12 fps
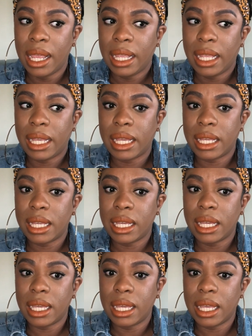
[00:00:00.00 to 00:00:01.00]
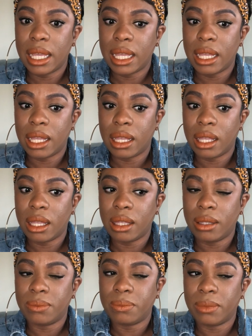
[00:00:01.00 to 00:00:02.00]
he
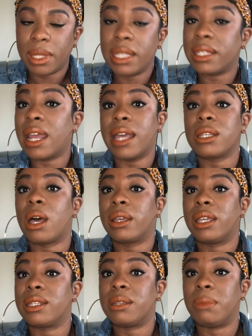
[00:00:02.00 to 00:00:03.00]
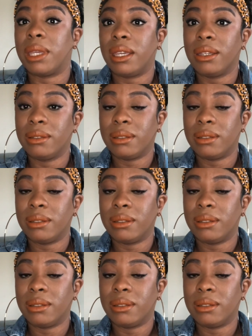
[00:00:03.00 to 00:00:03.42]
is not talking to me.